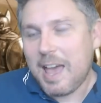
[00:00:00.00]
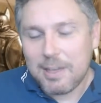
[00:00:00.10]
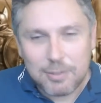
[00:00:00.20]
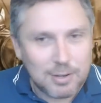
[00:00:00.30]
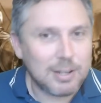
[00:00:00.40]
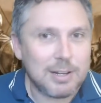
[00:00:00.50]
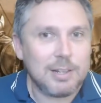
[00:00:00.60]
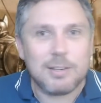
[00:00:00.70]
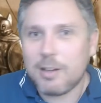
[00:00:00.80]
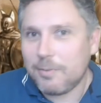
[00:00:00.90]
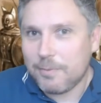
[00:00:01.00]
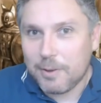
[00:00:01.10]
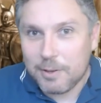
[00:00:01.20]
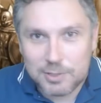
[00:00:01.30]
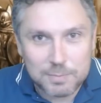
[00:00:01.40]
ethnically
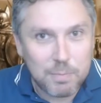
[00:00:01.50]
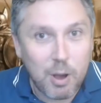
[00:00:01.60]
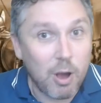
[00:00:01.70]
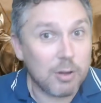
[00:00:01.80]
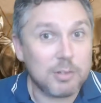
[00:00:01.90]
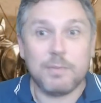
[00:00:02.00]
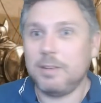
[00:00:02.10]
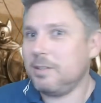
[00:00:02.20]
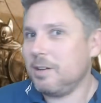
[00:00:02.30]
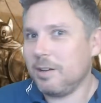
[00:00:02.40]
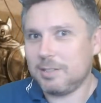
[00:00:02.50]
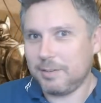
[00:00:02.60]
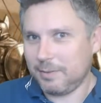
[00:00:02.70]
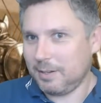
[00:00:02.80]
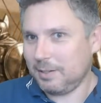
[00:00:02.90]
diverse part of the entire
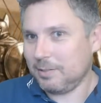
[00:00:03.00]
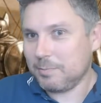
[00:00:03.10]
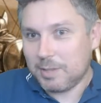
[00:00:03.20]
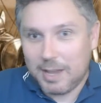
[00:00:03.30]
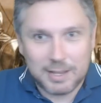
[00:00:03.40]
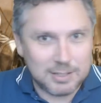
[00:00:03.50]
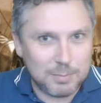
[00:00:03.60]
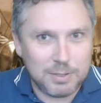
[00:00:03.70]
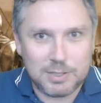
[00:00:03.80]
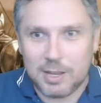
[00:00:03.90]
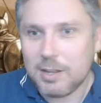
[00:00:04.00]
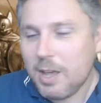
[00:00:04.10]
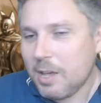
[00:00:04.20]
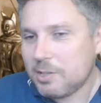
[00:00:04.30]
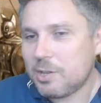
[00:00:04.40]
Seven Kingdoms has to be said.
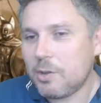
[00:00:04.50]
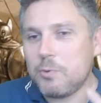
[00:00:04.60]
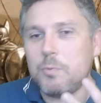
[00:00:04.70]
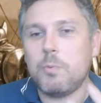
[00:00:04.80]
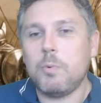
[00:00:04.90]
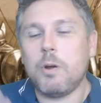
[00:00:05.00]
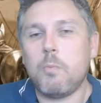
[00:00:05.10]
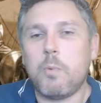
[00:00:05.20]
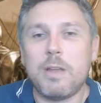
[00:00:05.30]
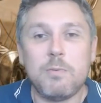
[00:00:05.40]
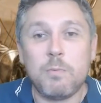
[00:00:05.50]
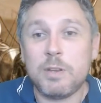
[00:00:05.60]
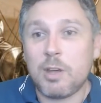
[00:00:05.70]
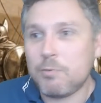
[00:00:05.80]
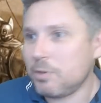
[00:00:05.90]
So when
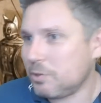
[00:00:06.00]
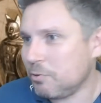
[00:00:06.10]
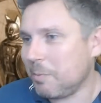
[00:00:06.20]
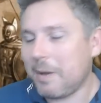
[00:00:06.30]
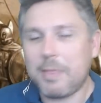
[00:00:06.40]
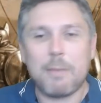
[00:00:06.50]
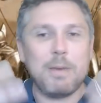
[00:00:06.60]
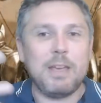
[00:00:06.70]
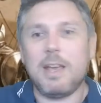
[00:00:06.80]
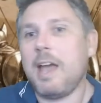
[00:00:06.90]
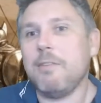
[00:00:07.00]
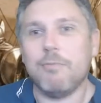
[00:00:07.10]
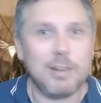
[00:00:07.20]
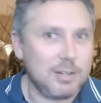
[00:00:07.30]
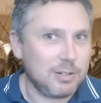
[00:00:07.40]
we don't just talk about there being a
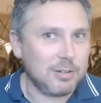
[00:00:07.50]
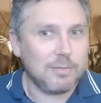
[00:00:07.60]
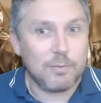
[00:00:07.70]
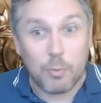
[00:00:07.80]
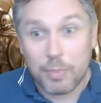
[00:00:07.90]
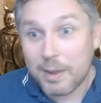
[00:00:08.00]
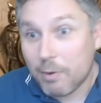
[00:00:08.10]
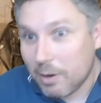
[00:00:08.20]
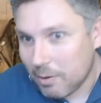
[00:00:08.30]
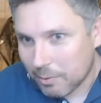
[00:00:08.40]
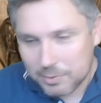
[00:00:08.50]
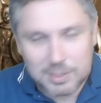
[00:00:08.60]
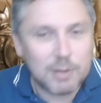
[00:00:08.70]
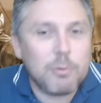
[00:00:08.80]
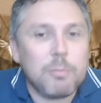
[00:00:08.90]
religion of Dorne, there are
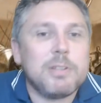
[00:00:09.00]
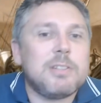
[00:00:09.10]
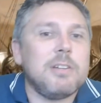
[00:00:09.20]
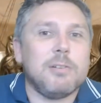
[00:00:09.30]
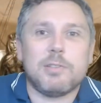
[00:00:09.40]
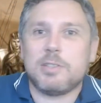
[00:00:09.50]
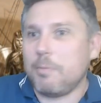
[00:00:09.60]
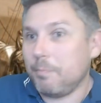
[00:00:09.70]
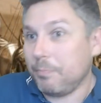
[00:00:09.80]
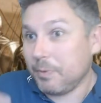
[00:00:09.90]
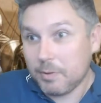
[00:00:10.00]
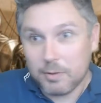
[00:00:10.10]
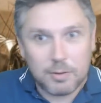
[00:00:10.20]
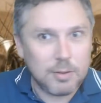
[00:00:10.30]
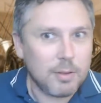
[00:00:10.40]
lots. There will be still some
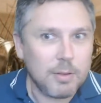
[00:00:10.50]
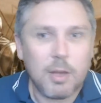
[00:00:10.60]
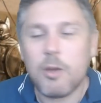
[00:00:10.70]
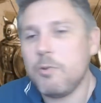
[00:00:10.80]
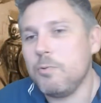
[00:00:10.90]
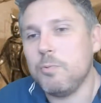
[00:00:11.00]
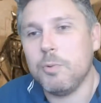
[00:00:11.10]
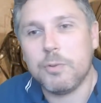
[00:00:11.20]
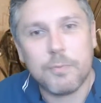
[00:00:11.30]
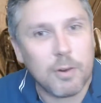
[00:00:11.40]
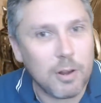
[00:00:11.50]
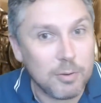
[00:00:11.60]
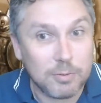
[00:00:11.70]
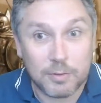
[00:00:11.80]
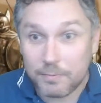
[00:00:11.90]
who would
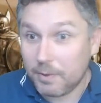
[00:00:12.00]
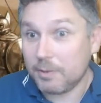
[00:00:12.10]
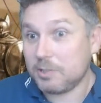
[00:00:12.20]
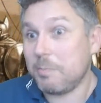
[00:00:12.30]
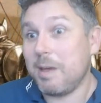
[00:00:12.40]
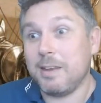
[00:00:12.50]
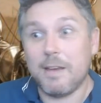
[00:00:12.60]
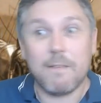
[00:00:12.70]
follow the first men